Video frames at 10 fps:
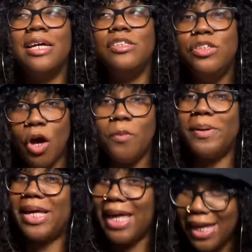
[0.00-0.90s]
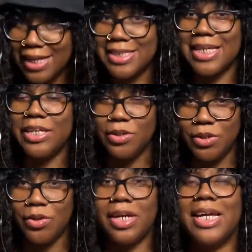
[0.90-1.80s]
dope kicks in New
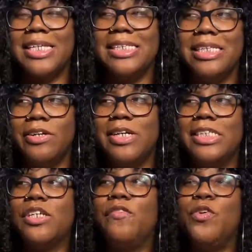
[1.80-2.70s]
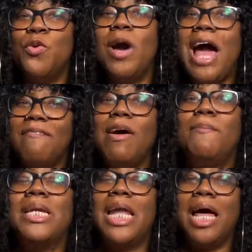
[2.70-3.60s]
York, is literally, so if you have a
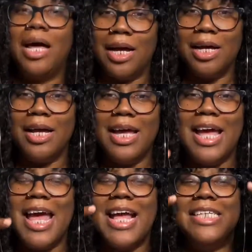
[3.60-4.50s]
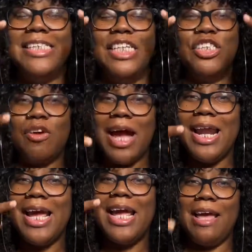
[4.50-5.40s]
plug to try
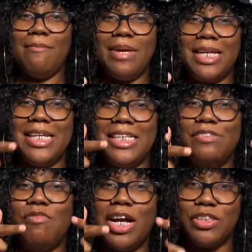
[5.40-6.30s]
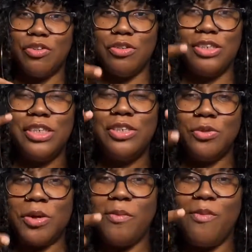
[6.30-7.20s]
to get me these retros, these
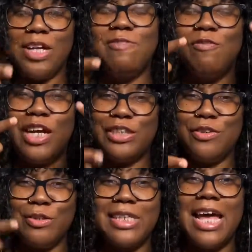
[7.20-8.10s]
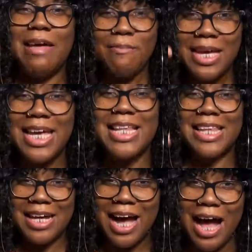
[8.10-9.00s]
Jordan 1 retros, hit me in
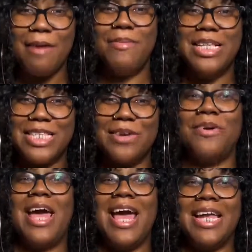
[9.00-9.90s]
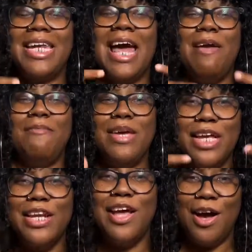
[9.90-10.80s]
the comments, okay? Let
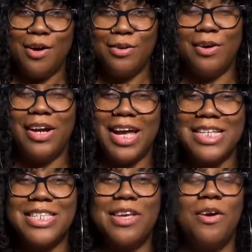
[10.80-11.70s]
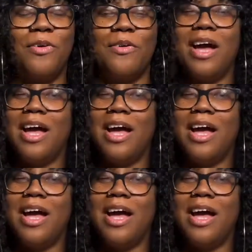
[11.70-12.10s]
me know, okay? So